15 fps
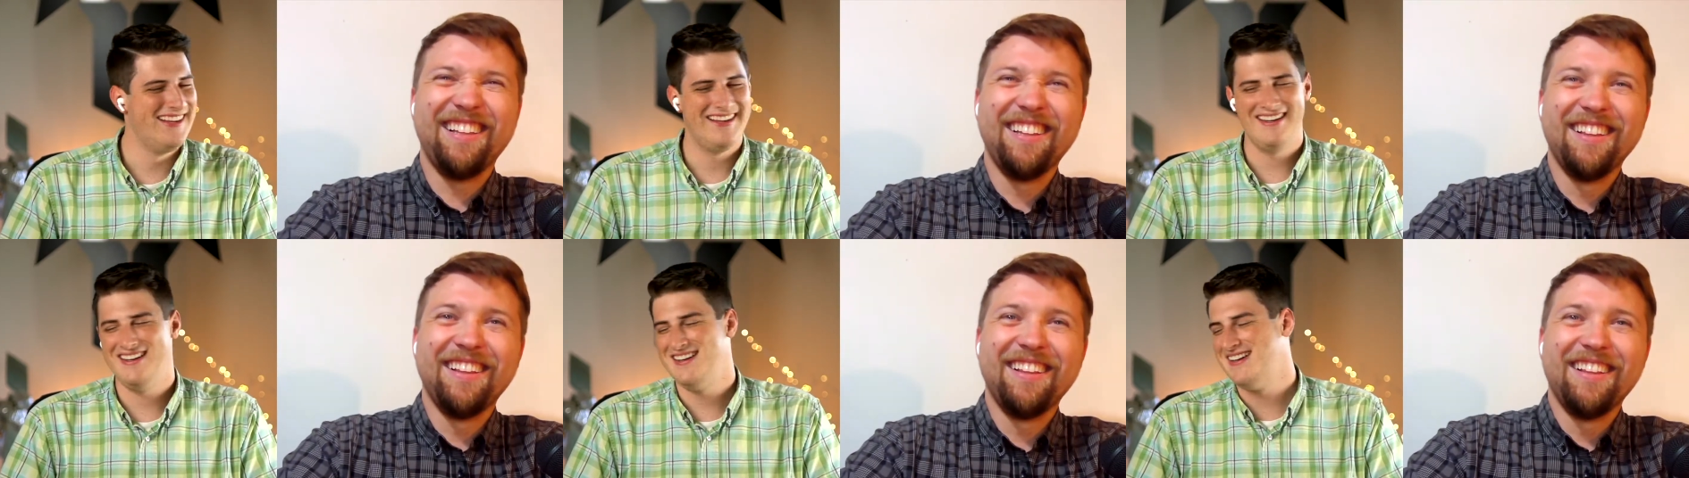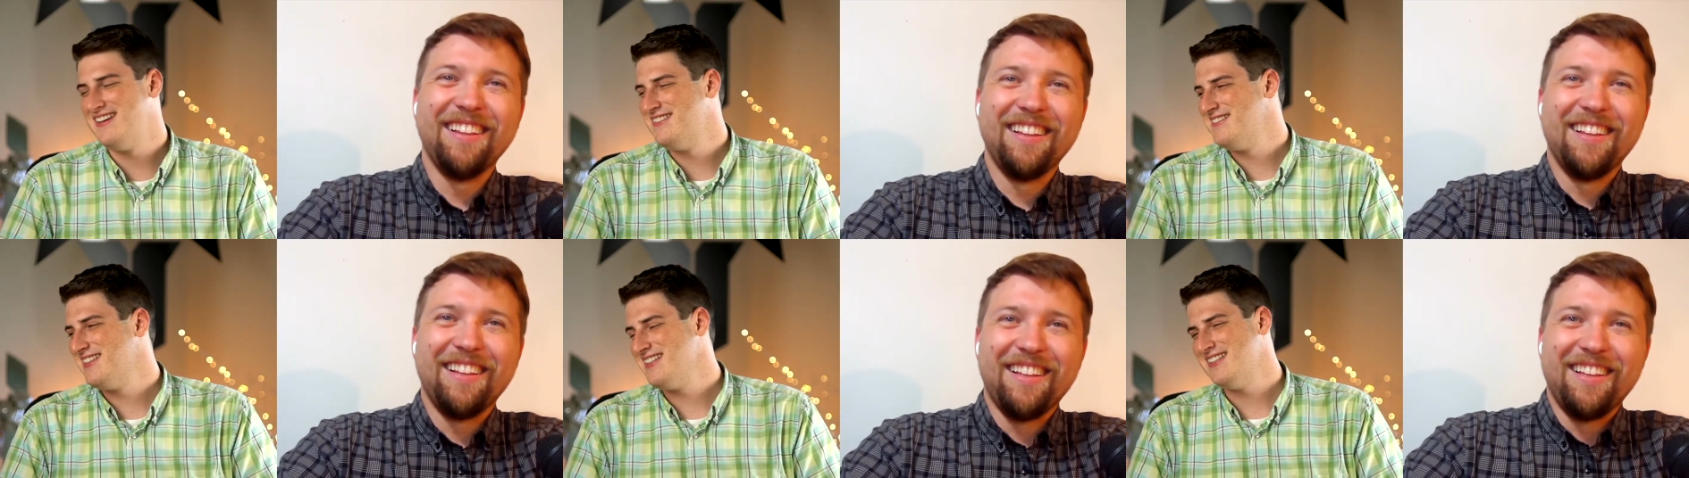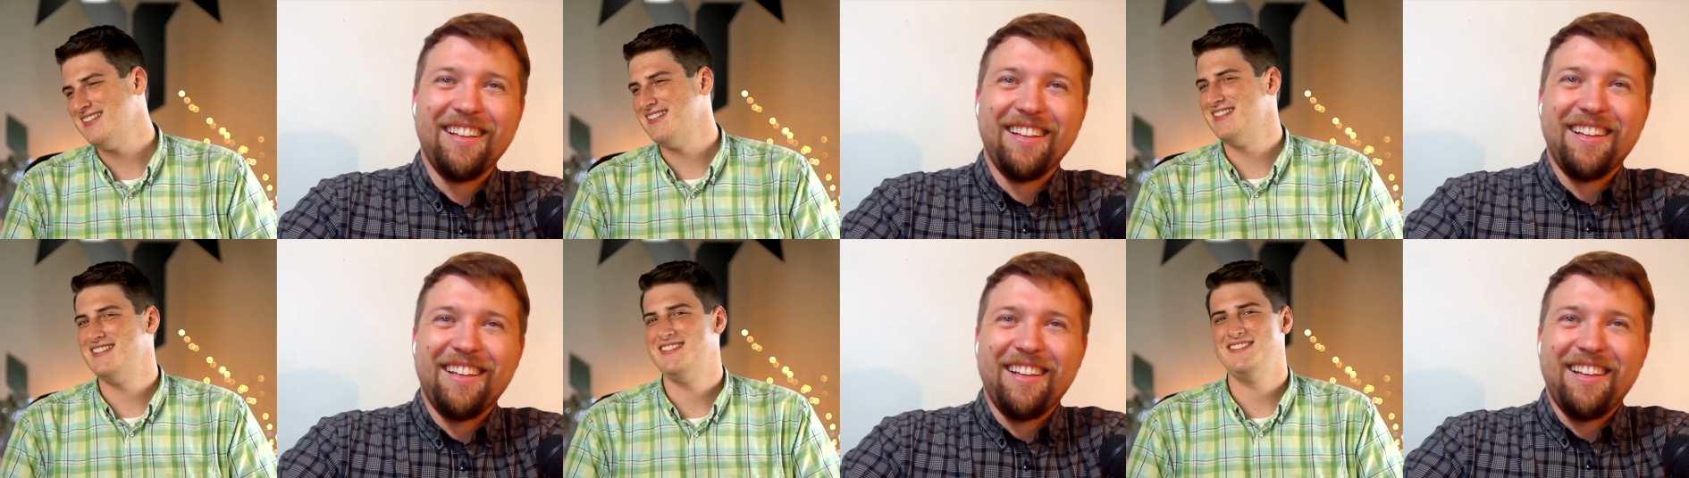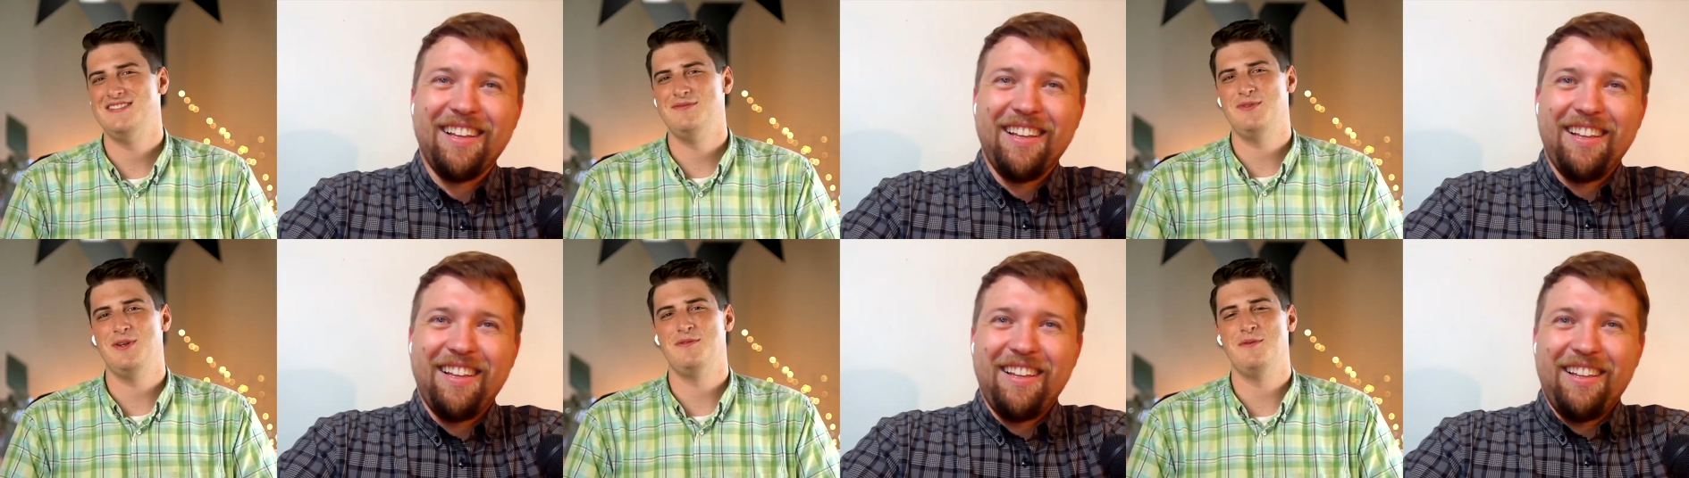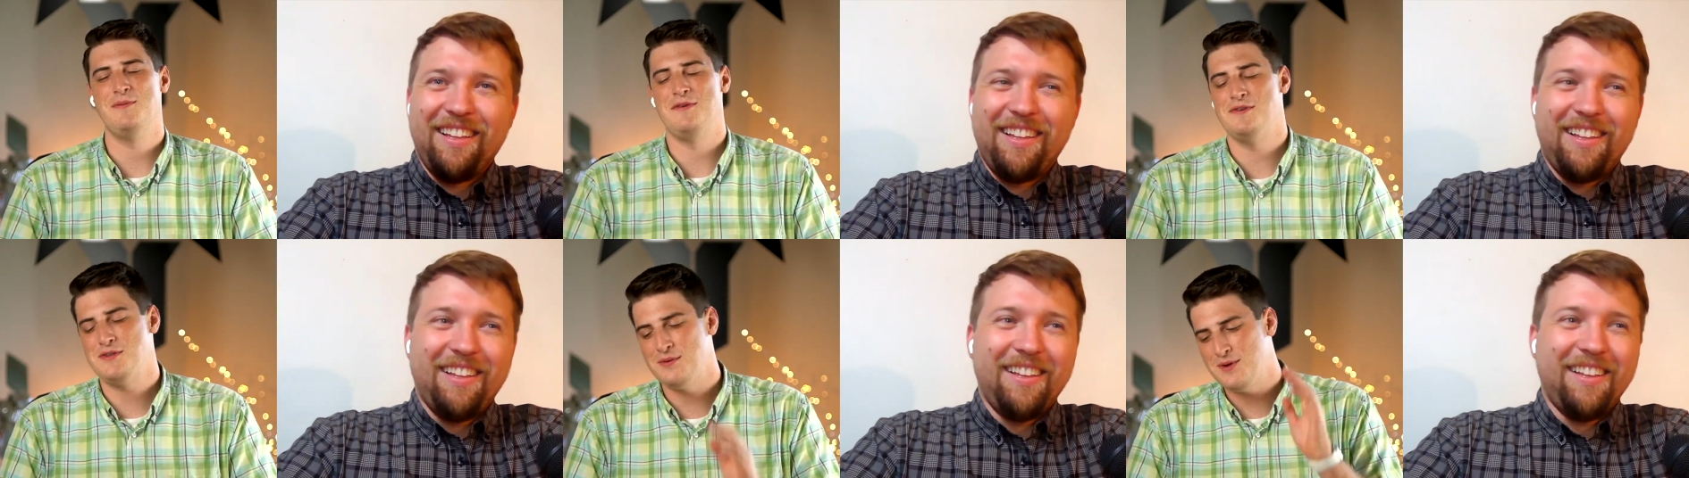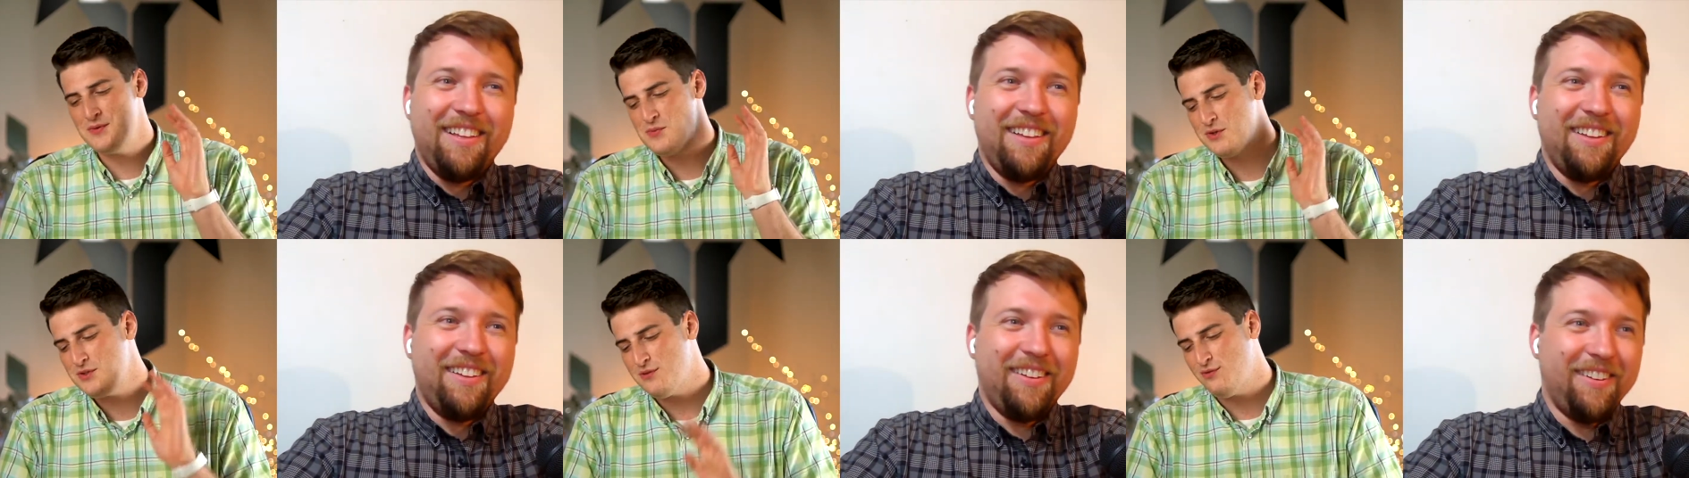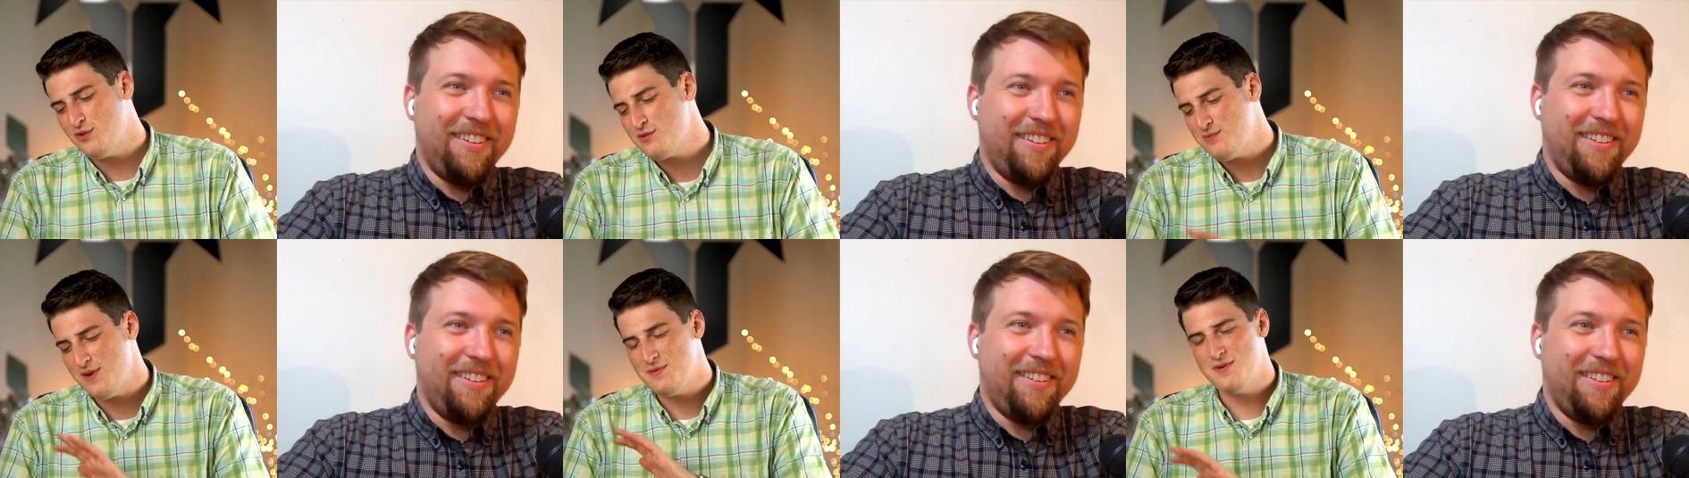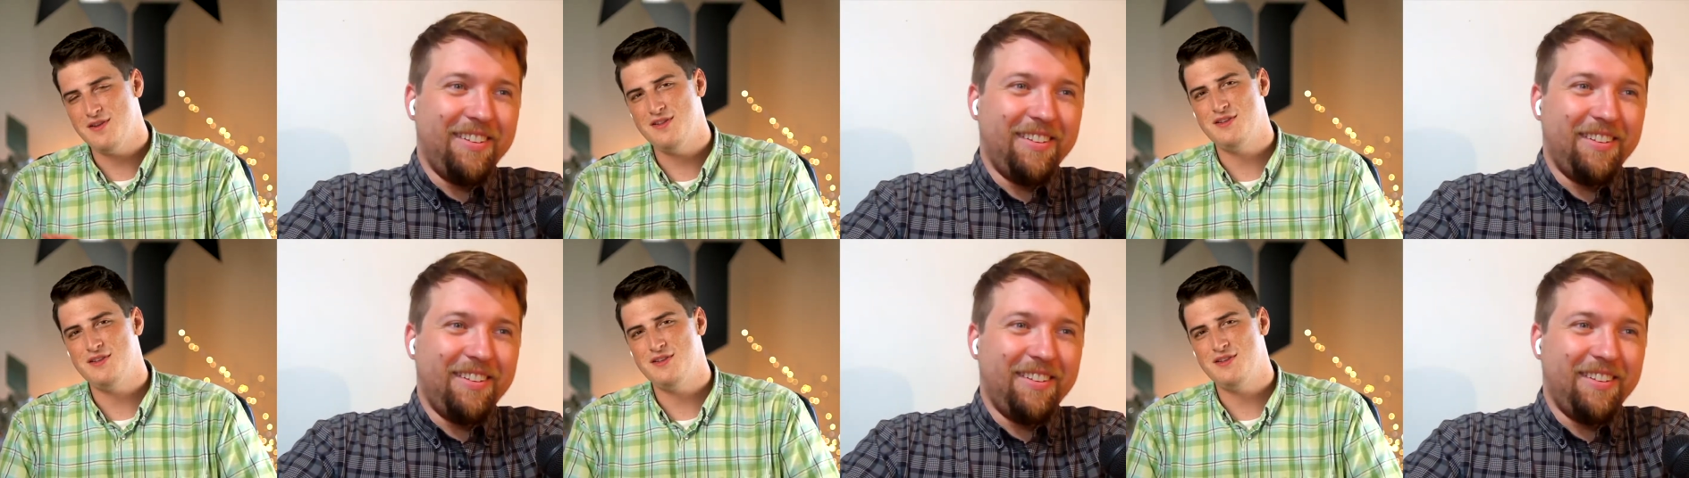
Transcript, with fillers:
Speaker 1: Oh my goodness, beautiful movie. So, what, what's your first memory of